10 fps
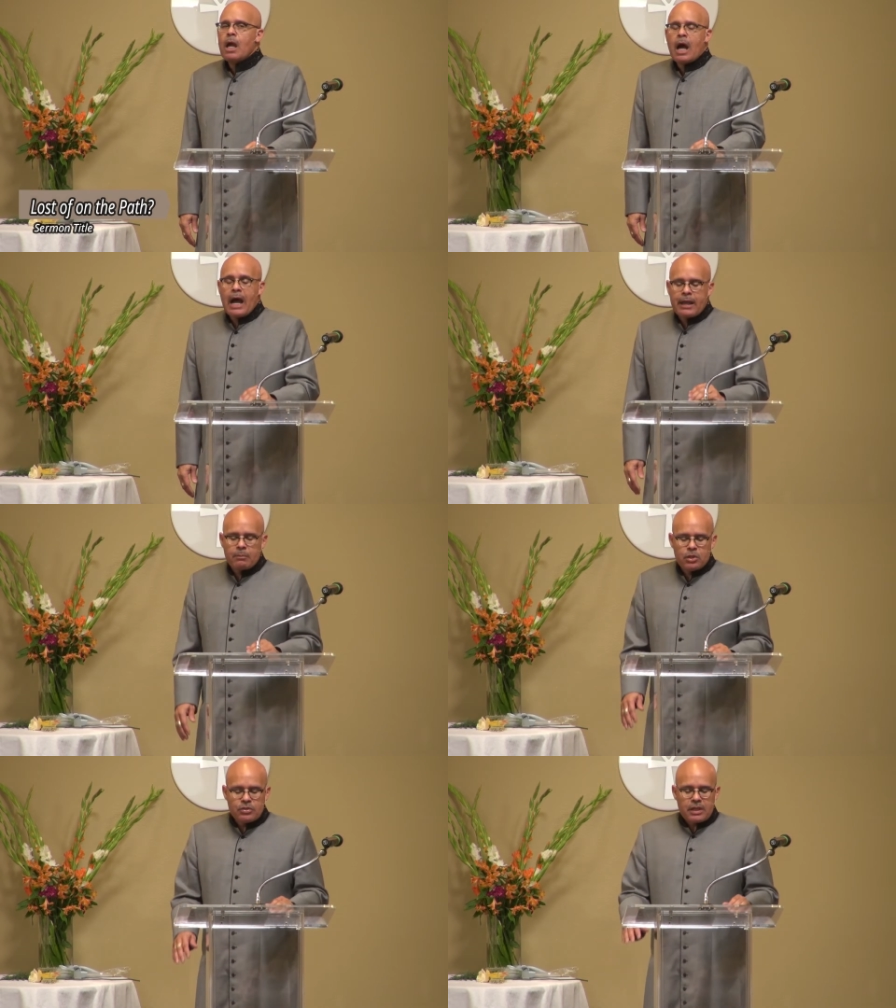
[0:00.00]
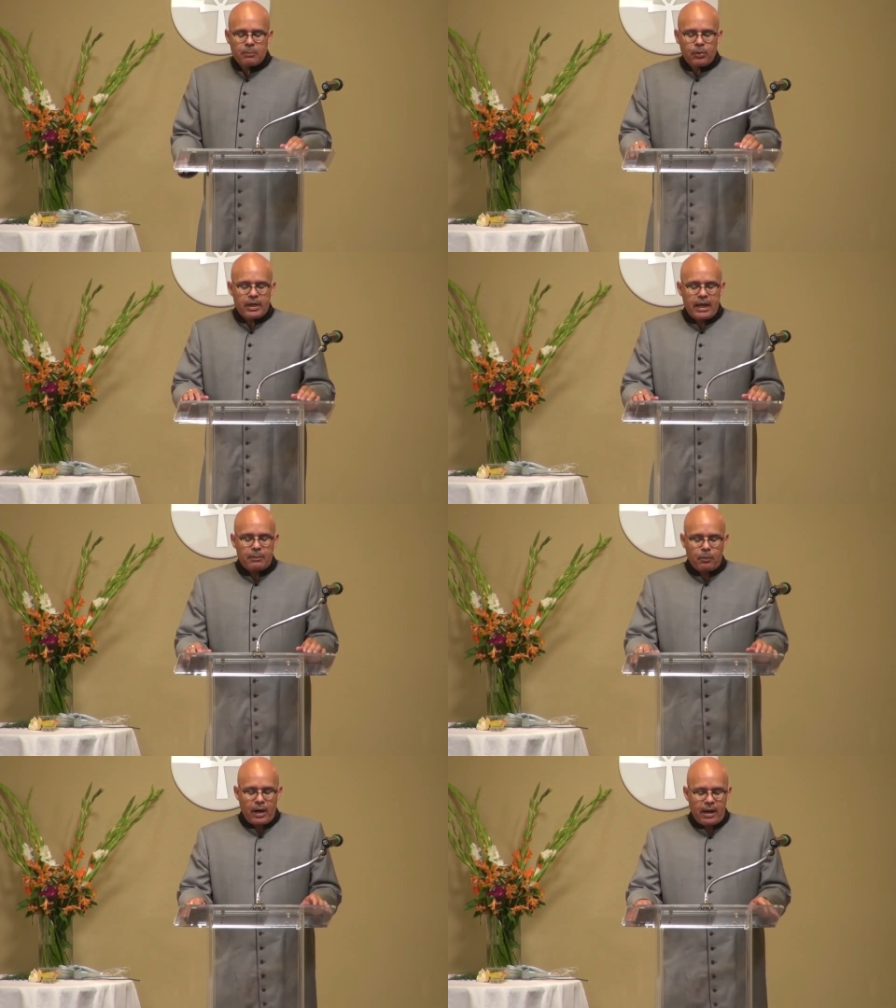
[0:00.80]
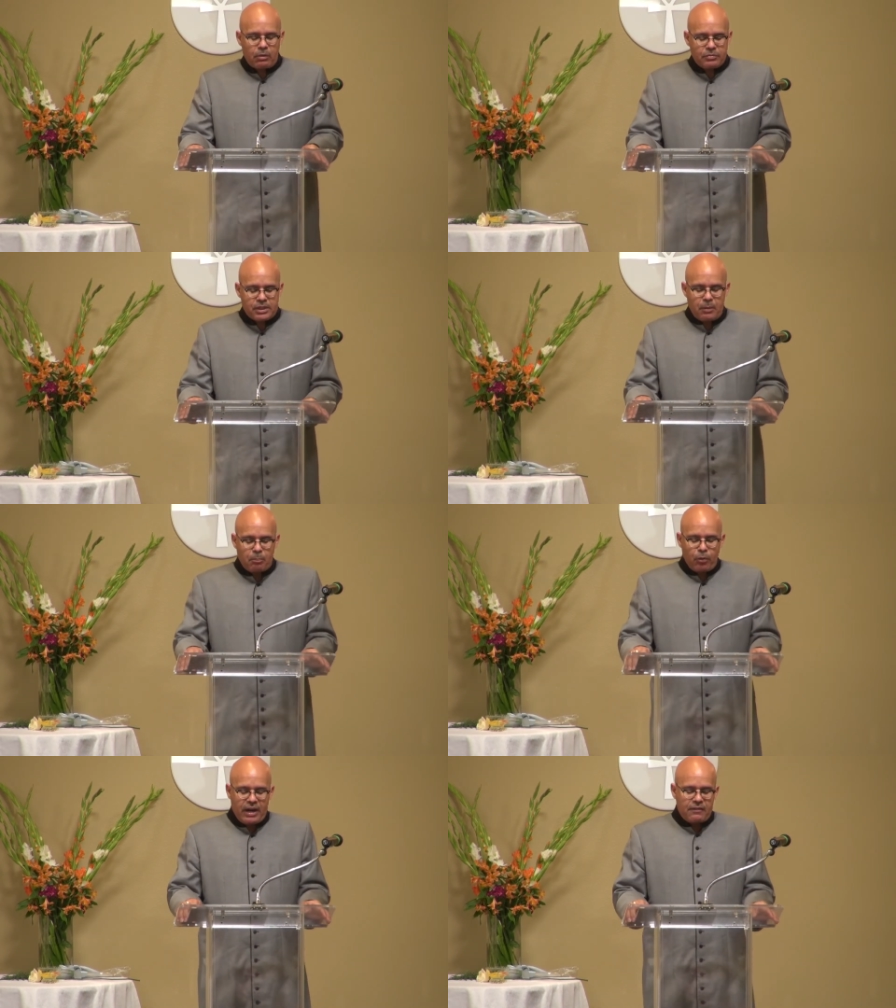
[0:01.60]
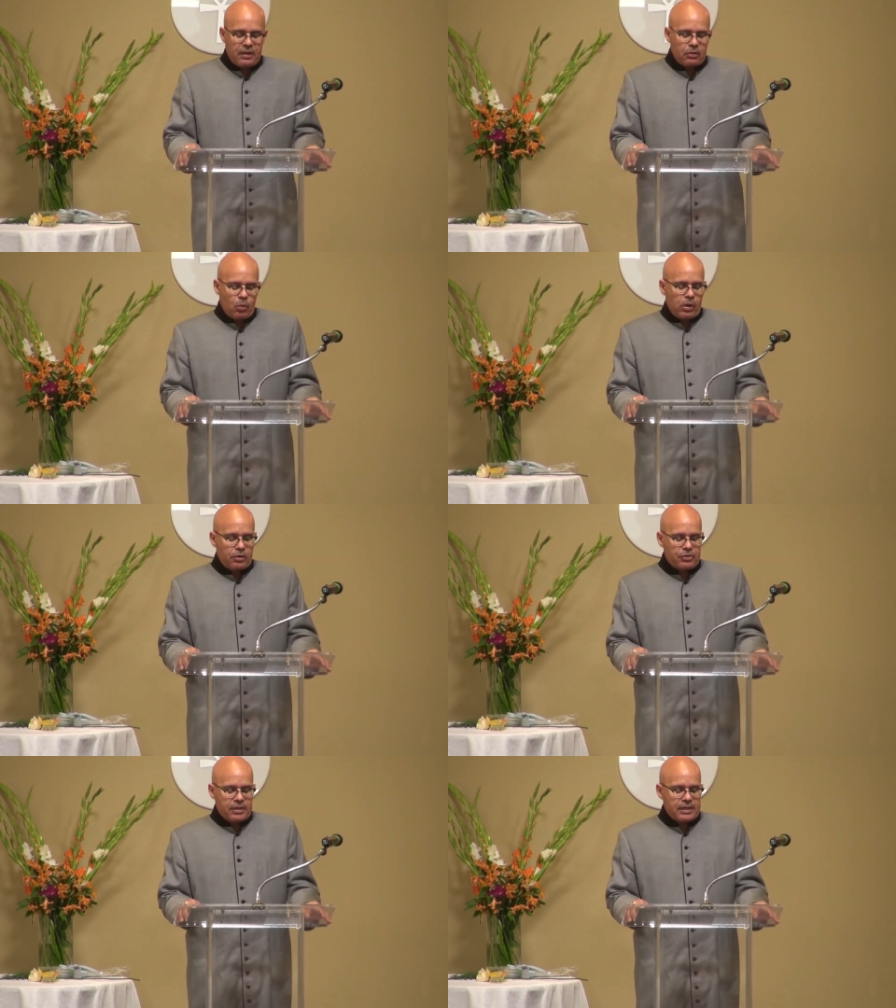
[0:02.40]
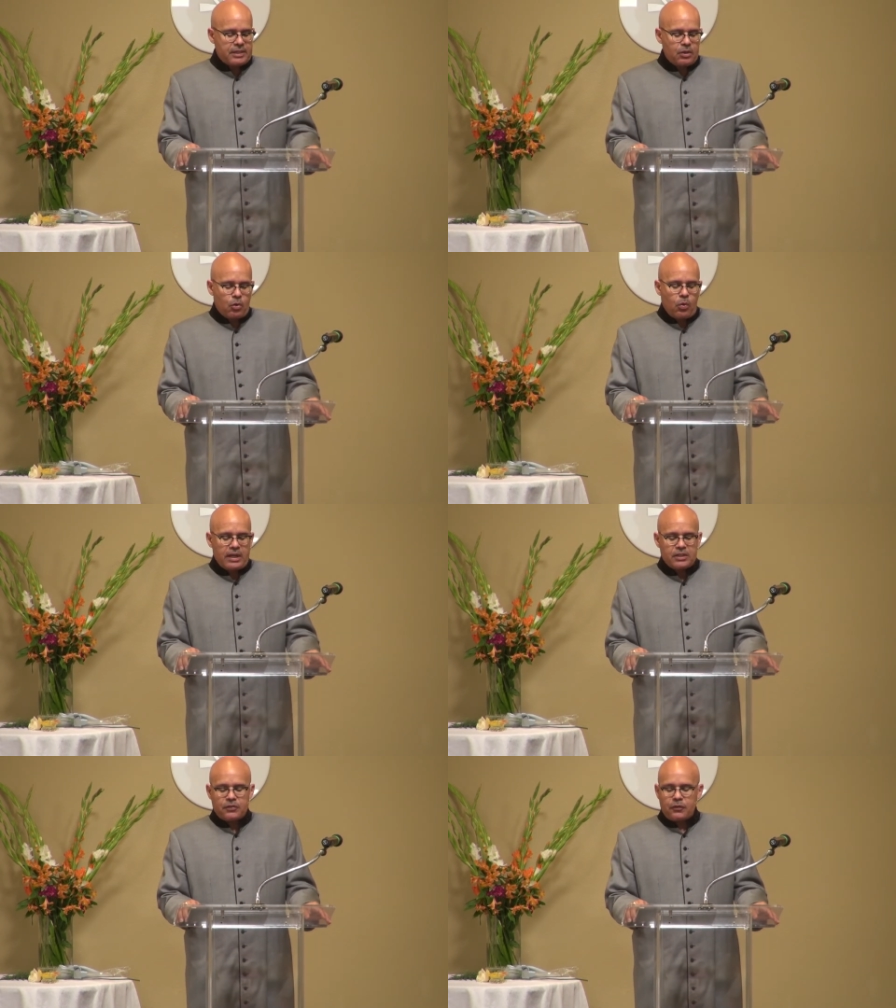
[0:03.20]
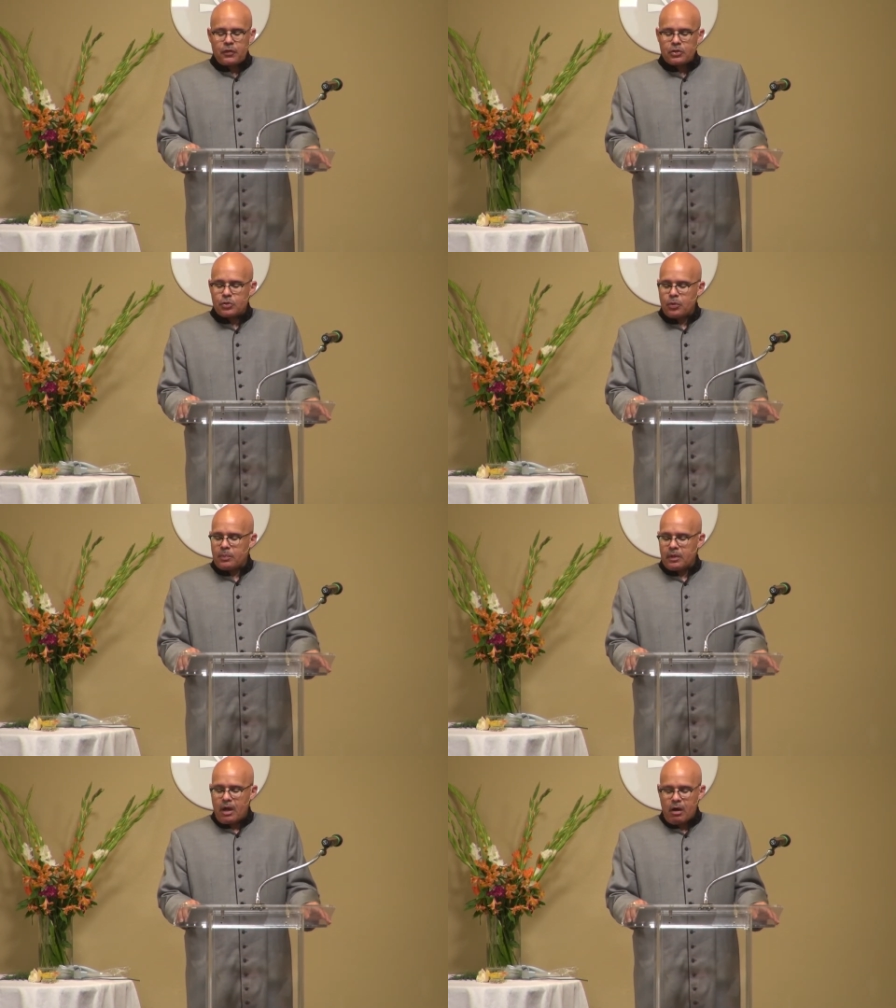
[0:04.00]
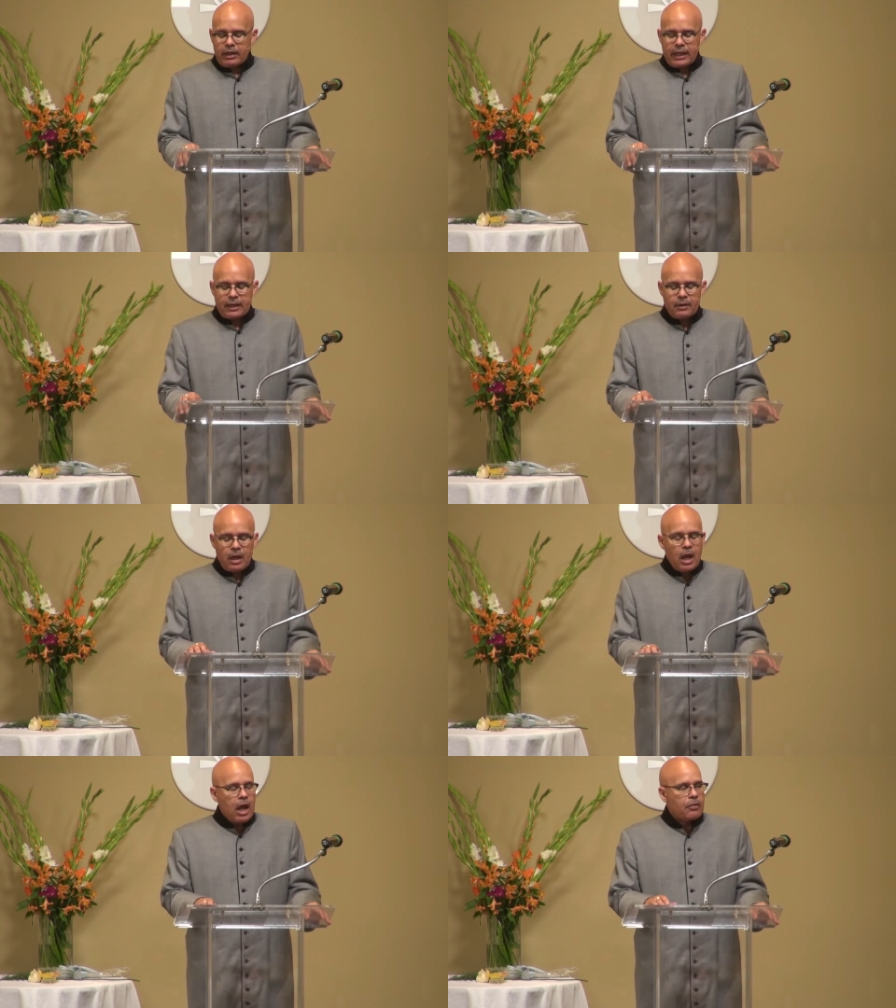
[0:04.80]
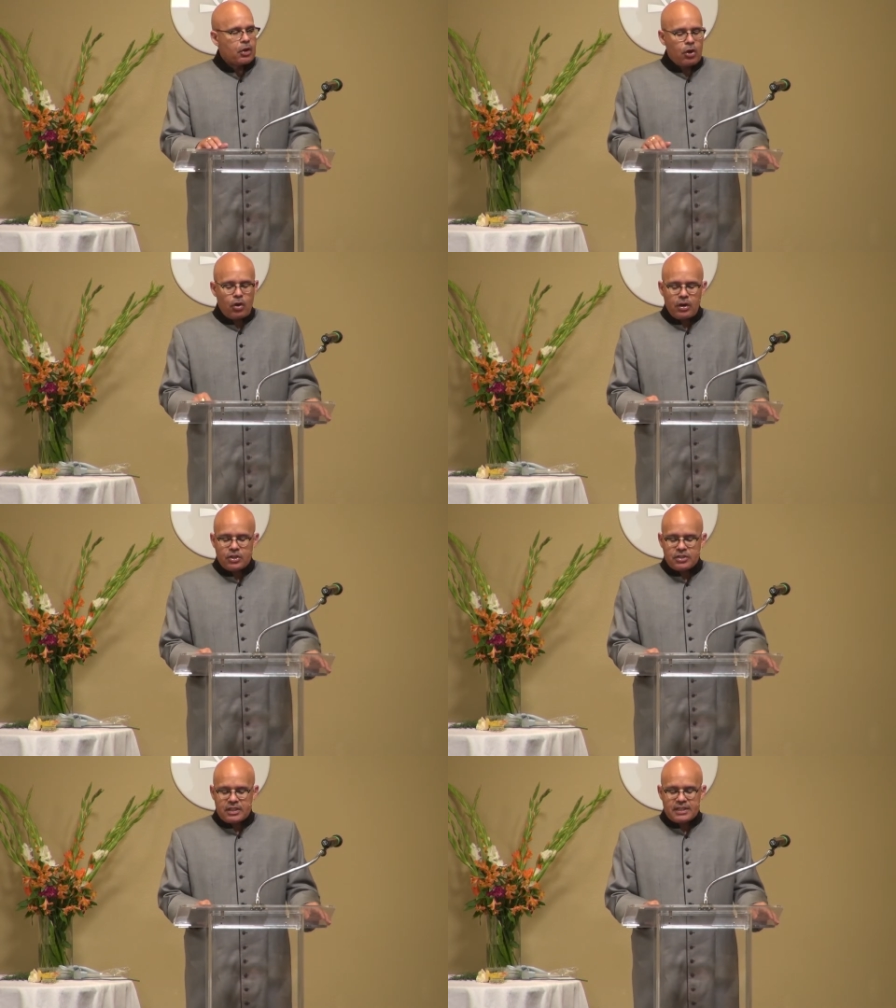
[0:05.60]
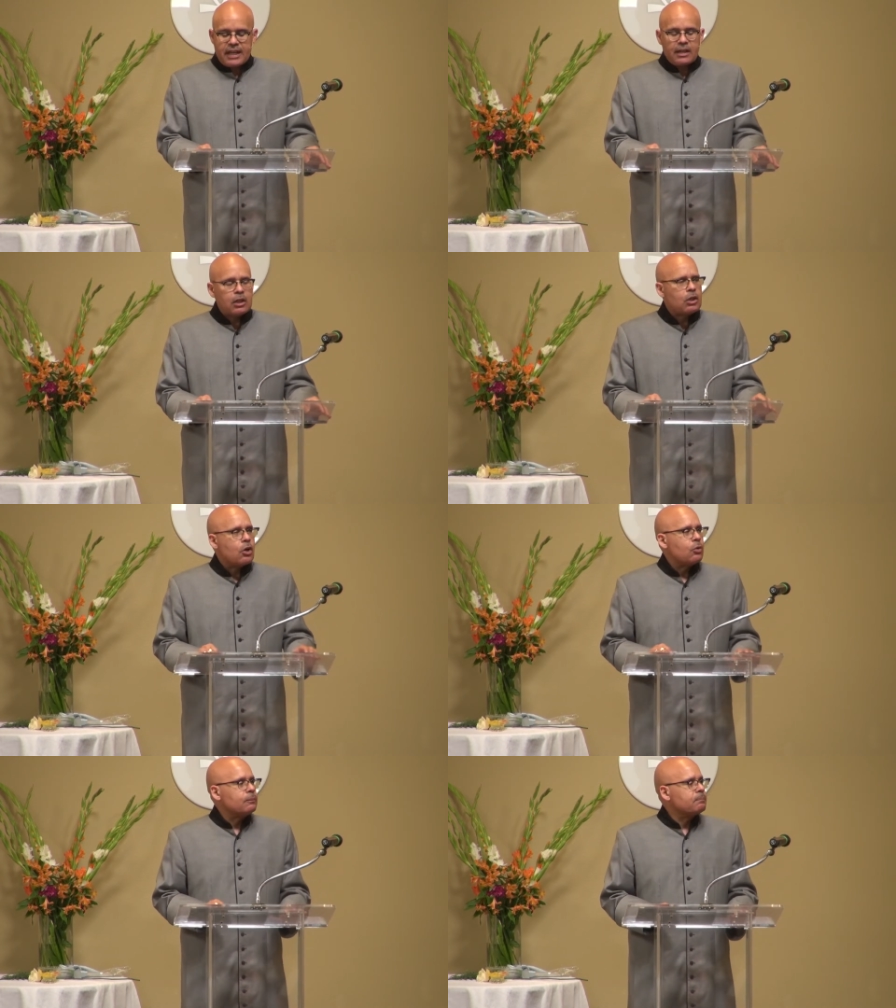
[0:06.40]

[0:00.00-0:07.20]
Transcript: I am using Brene Brown's Braving the Wilderness, the quest for true belonging and the courage to stand alone.